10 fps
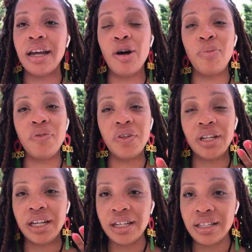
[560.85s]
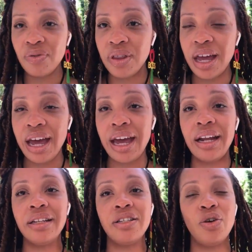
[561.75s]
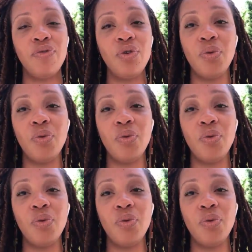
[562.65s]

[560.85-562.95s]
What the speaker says: And I'll put the links for that. So if you